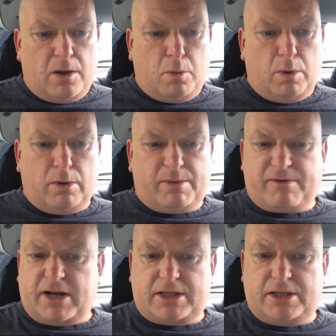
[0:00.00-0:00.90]
We will be
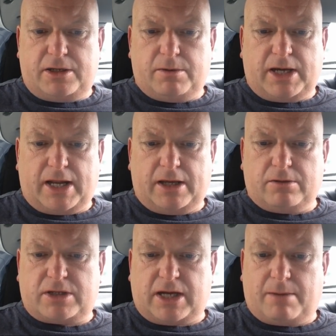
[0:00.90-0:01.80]
writing to you again in
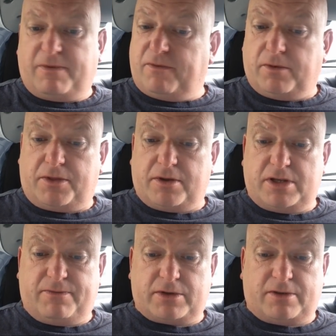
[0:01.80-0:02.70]
good time before the
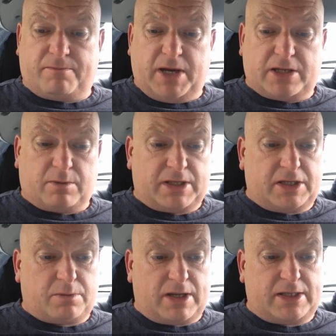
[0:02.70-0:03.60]
31st of May
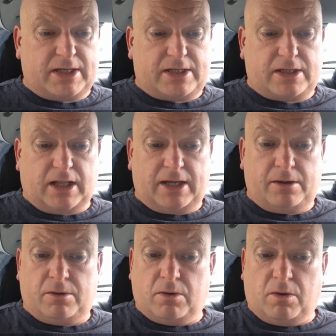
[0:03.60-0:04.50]
2020 to let
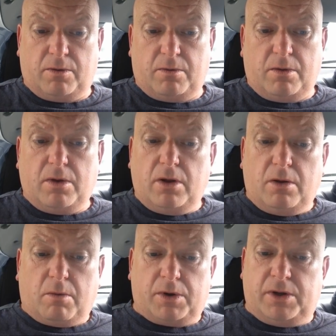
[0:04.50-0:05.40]
you know
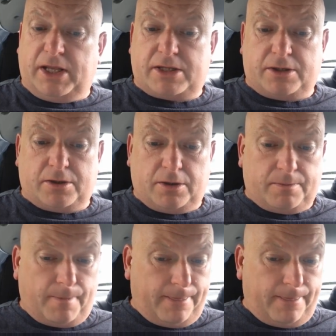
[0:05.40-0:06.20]
what you need to do.